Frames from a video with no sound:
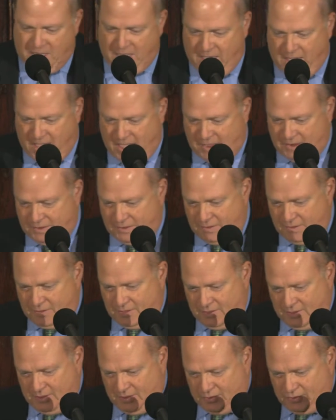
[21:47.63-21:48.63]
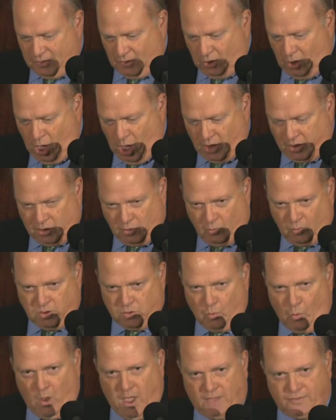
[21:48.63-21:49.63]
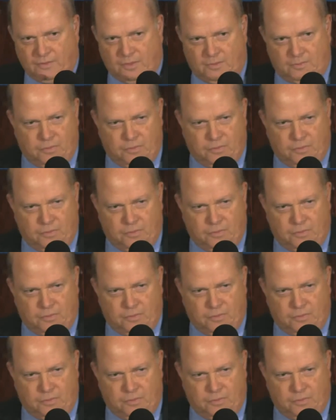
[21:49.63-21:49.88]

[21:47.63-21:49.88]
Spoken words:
And the longer we went,